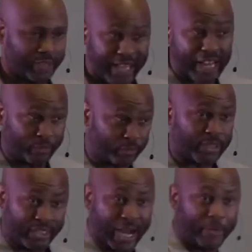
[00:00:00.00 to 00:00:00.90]
and, like
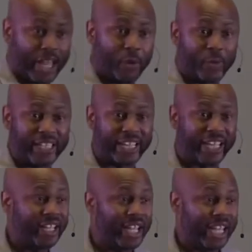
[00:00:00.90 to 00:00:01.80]
the Labor Day
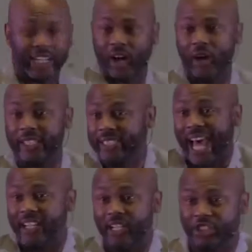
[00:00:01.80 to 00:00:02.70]
weekend, it it's
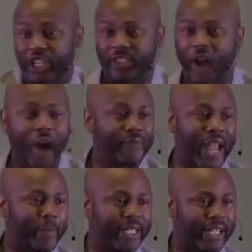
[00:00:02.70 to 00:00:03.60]
not just our
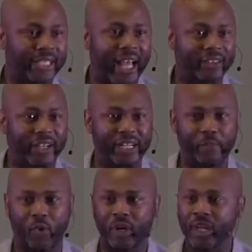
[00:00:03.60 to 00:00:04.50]
family that's out there
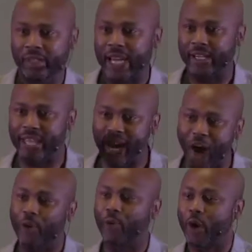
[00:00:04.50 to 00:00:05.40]
anymore. They, they
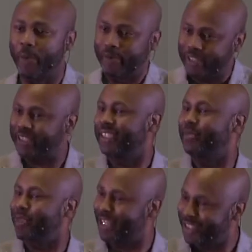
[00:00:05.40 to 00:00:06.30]
all grew up, This a,
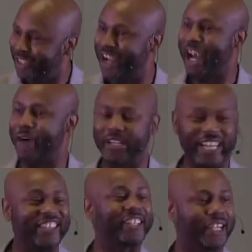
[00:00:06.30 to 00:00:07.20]
a little area
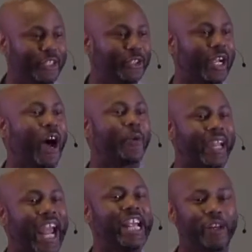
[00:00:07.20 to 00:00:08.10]
in the country called
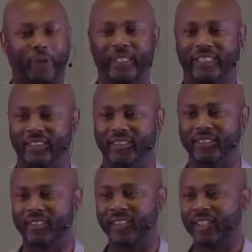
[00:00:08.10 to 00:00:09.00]
Cane Creek.
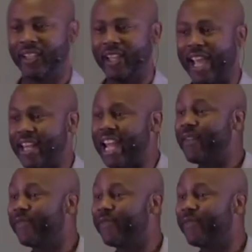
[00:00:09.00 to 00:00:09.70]
And they